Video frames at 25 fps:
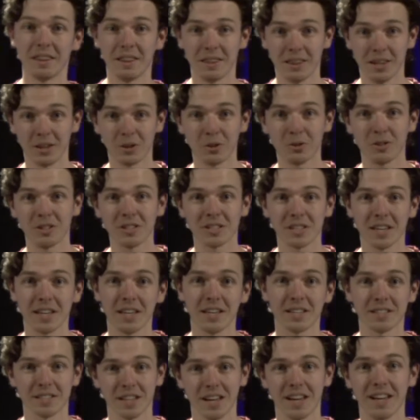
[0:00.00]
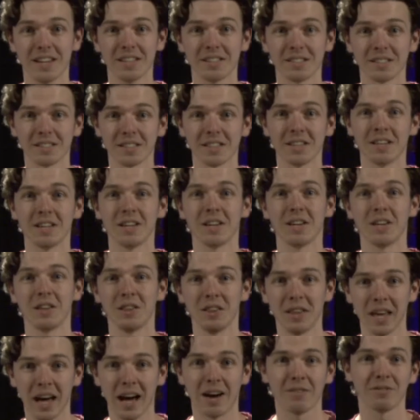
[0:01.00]
the Goonies case is
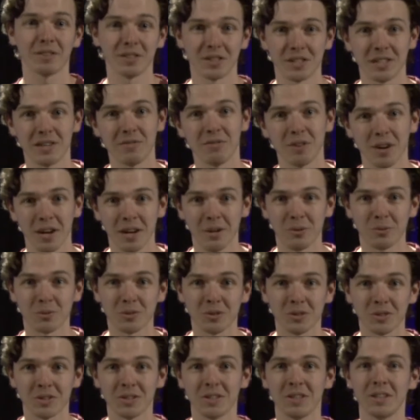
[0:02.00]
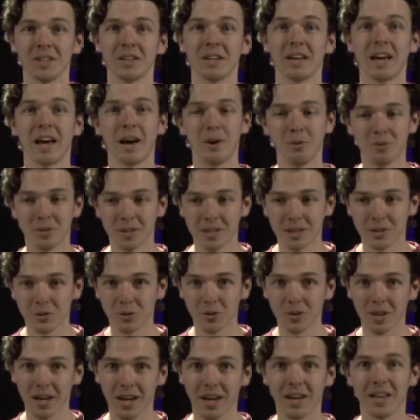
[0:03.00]
they have to save their house. How do they
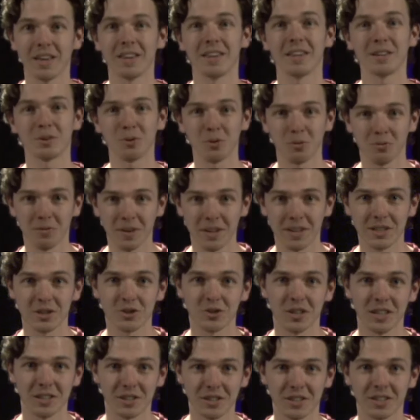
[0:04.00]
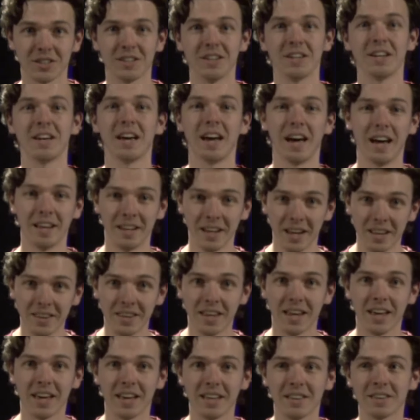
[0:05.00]
do that? They go find the treasure. And in
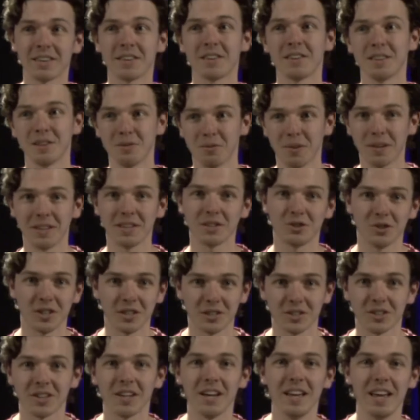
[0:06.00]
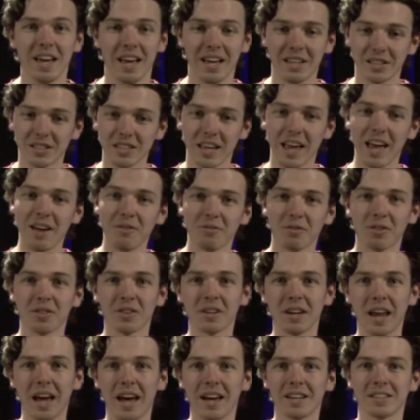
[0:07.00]
the end, they find the treasure.
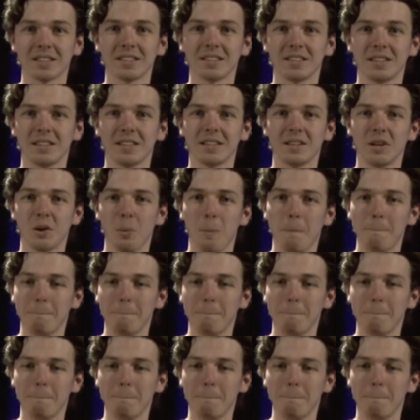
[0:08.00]
Everything has to